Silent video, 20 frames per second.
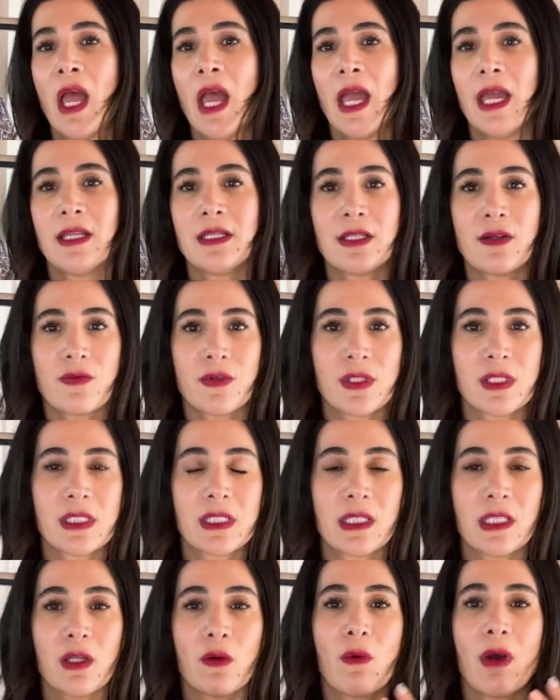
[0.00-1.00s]
and different
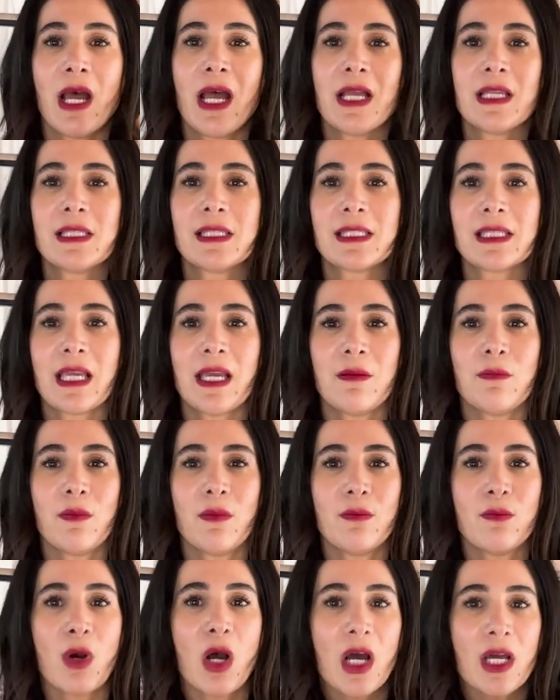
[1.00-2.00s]
silhouettes and
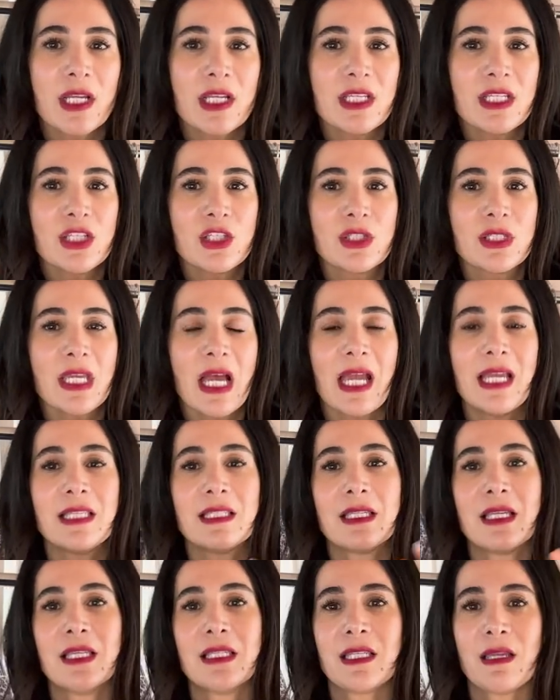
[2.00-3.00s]
body
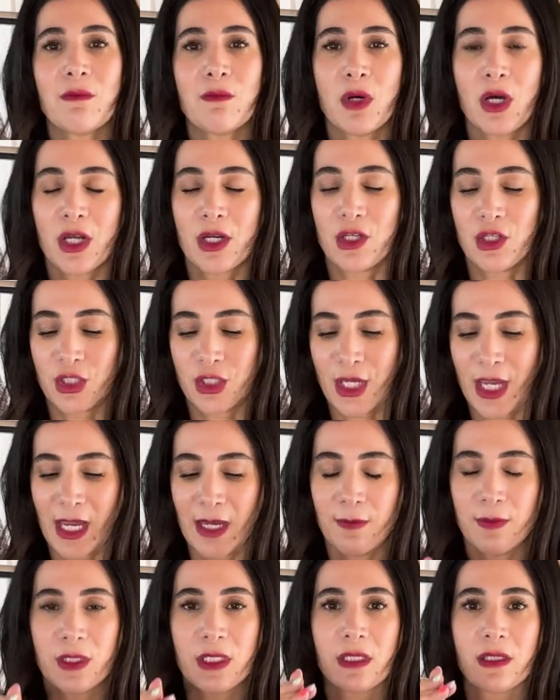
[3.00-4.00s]
sizes and body
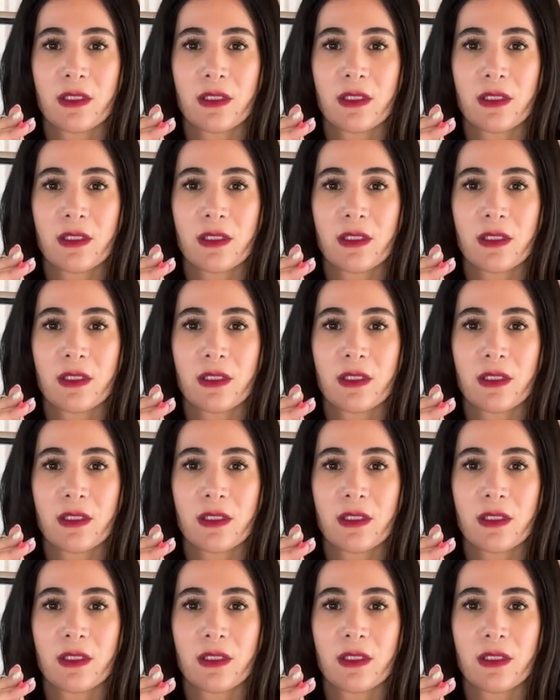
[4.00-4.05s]
shapes.